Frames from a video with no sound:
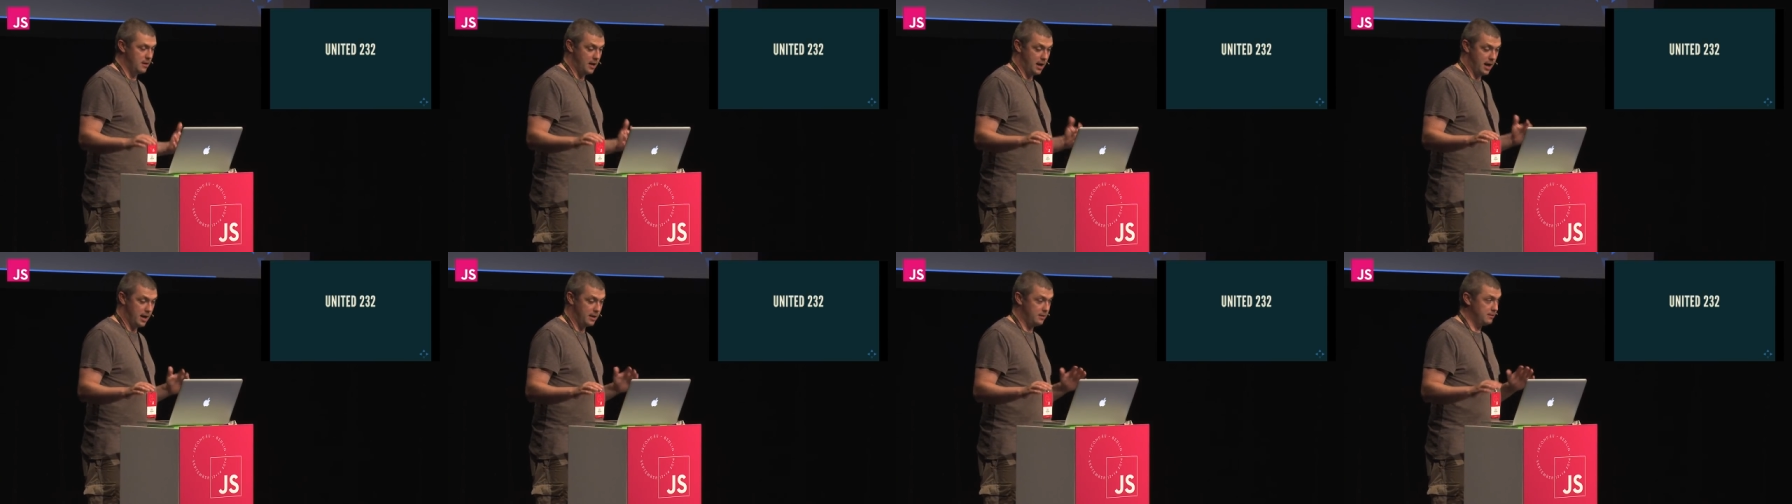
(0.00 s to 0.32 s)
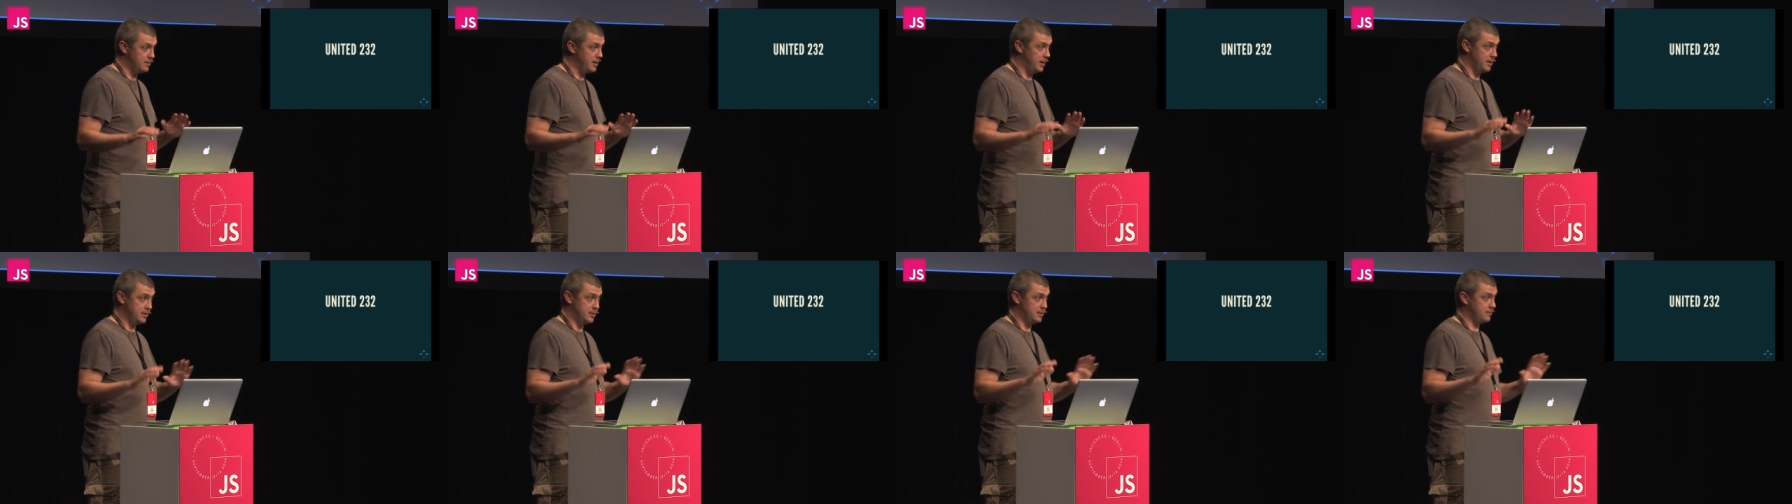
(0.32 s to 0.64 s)

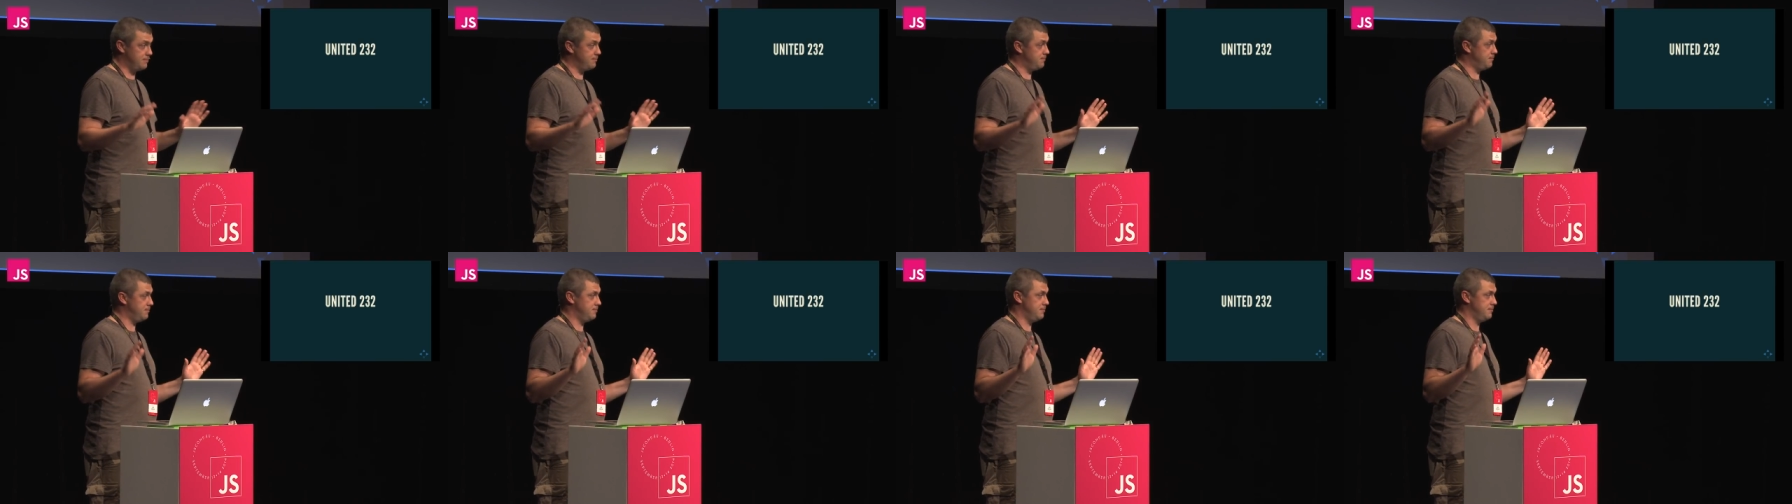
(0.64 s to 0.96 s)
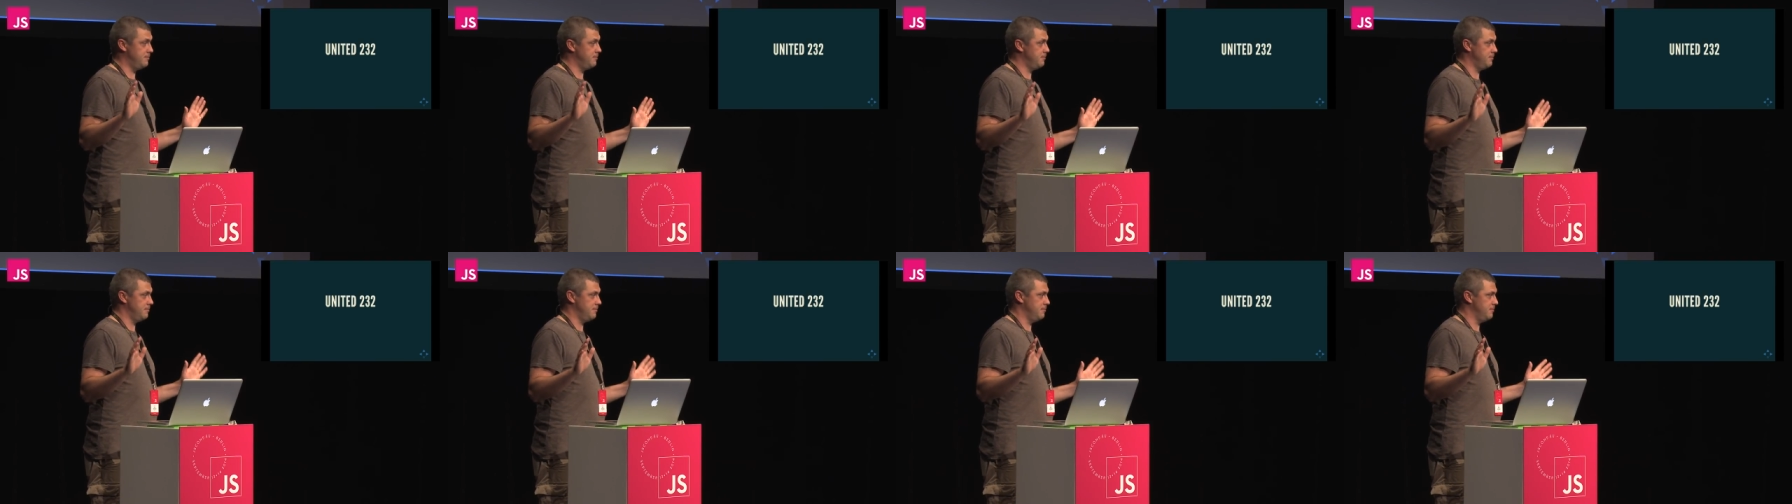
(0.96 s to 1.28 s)
and it's,
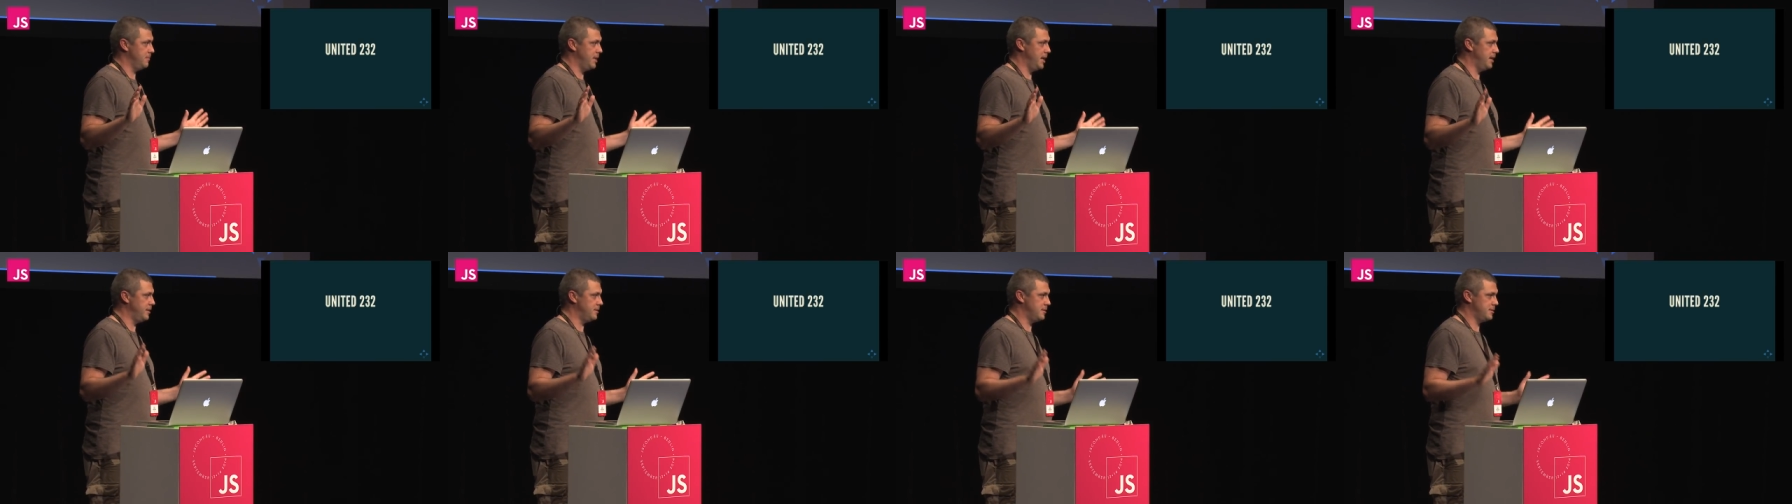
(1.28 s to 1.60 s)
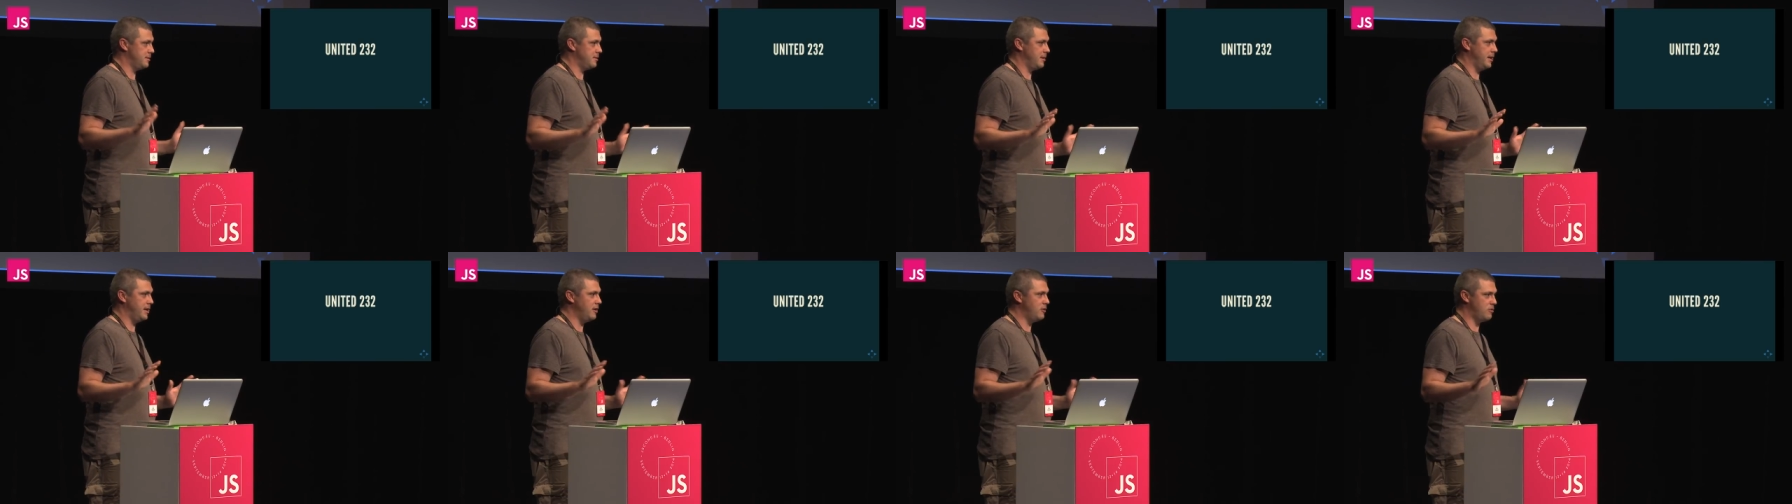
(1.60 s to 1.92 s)

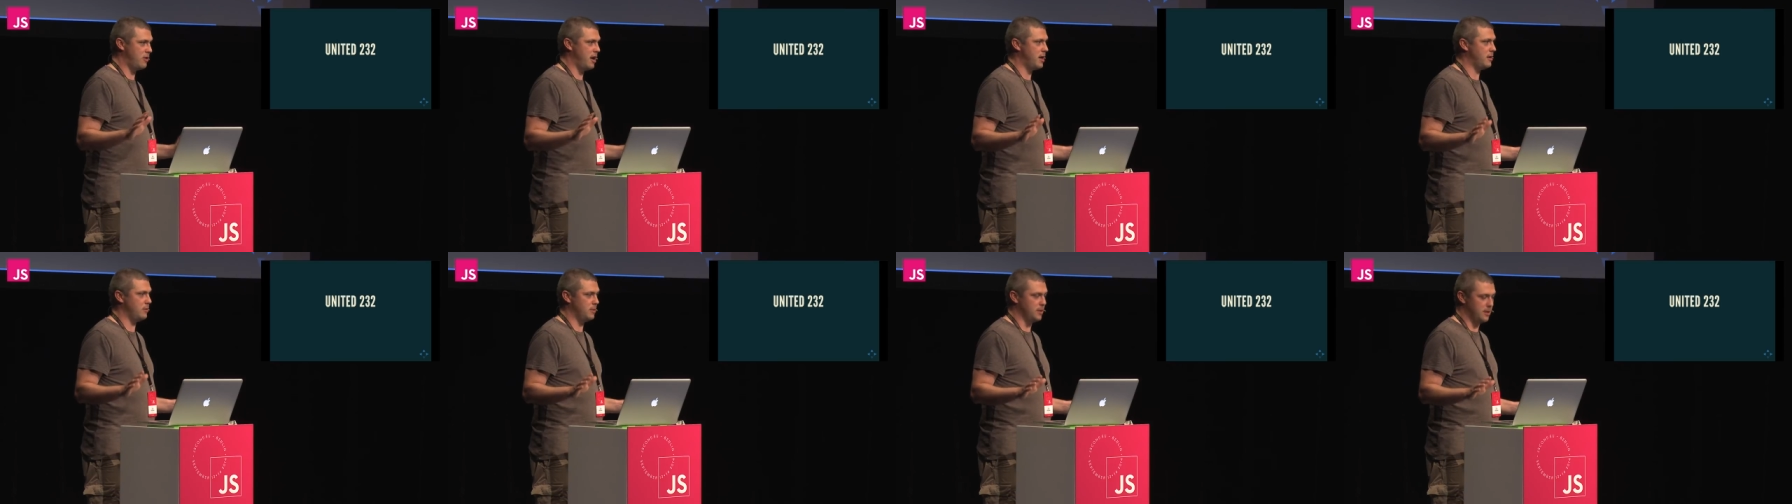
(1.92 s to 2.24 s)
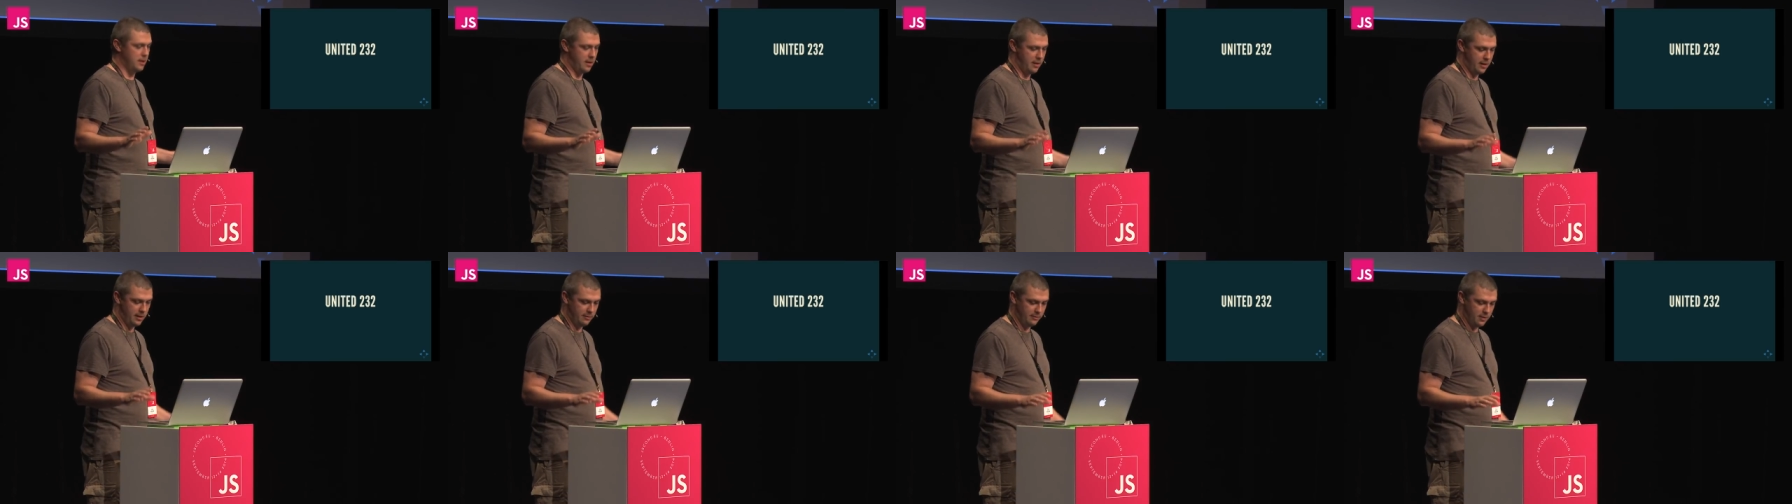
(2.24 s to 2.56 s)
it's incredible
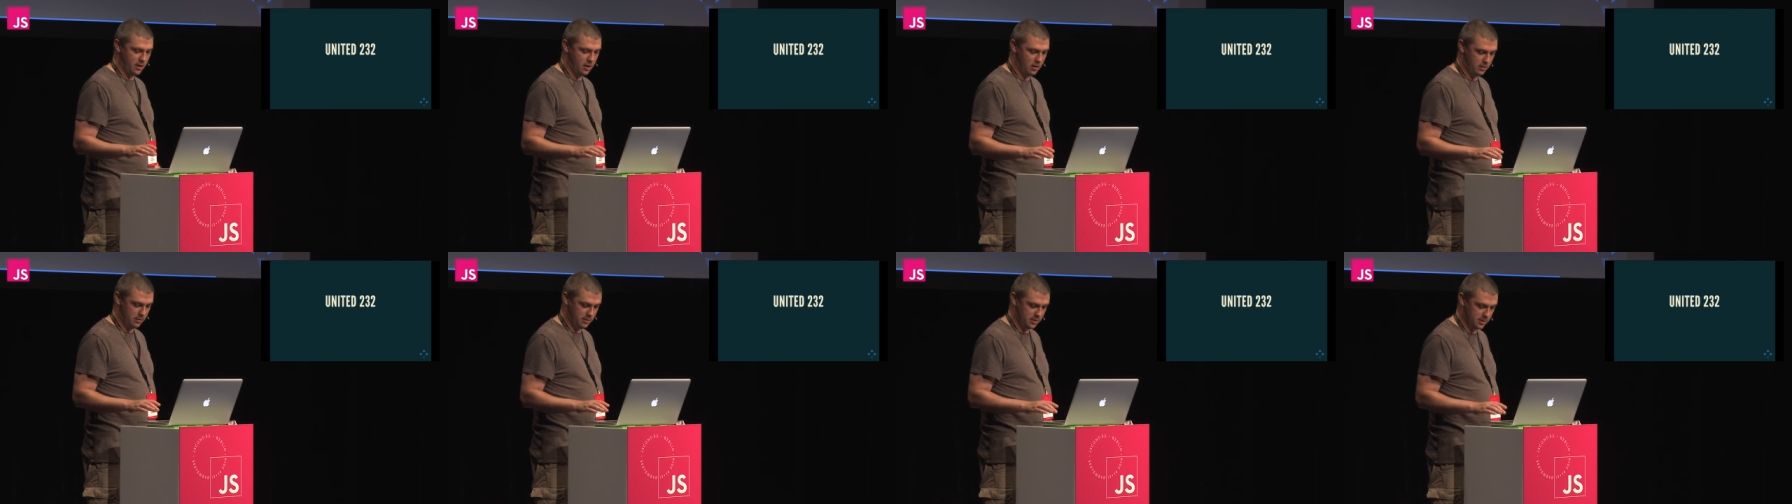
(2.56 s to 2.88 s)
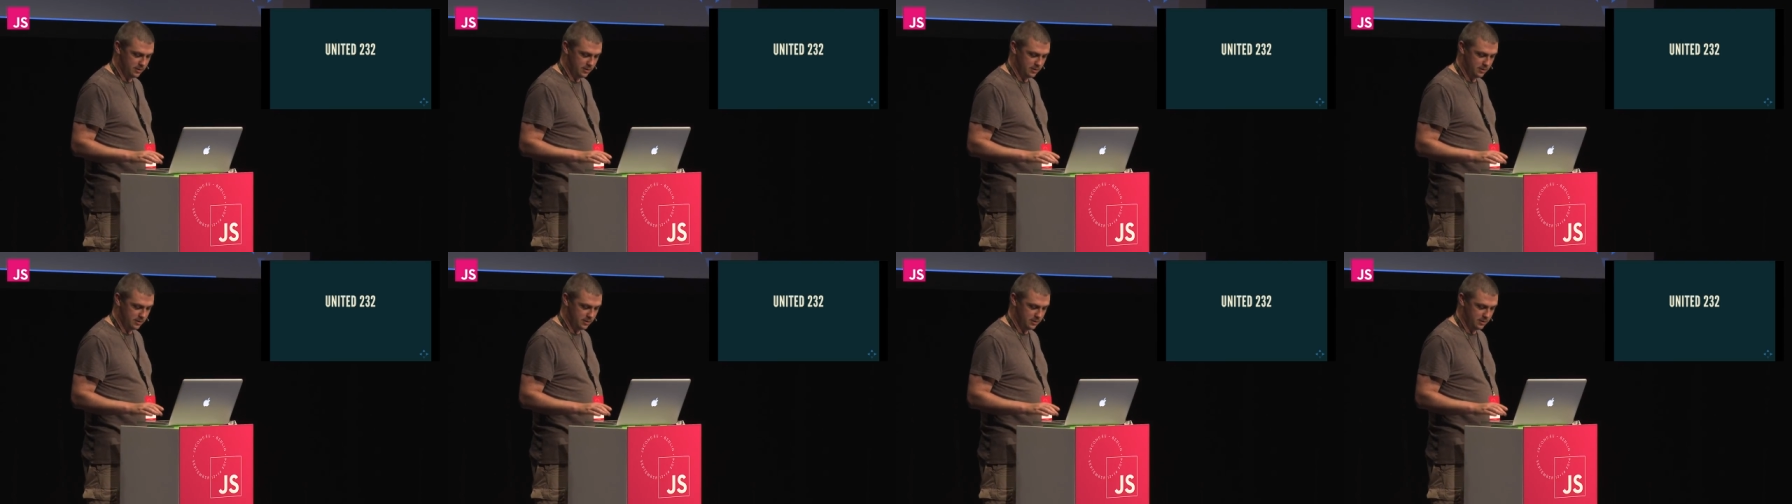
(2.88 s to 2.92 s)
that they've got